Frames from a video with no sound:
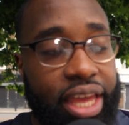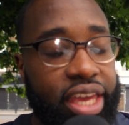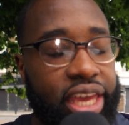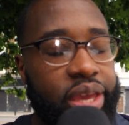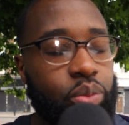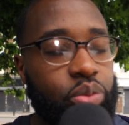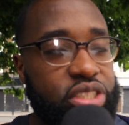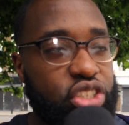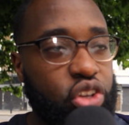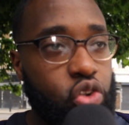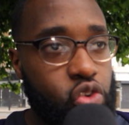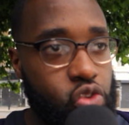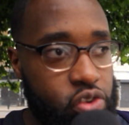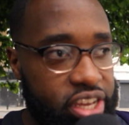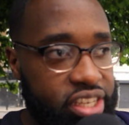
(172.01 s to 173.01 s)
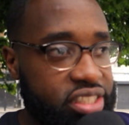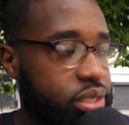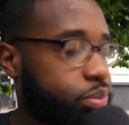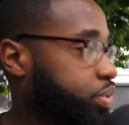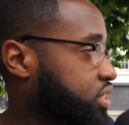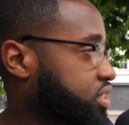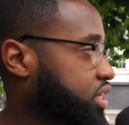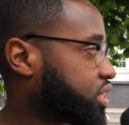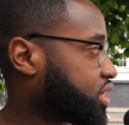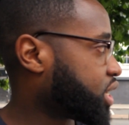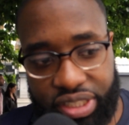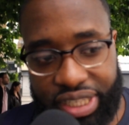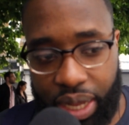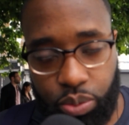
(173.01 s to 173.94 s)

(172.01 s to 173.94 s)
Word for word: Like it was crazy busy in there.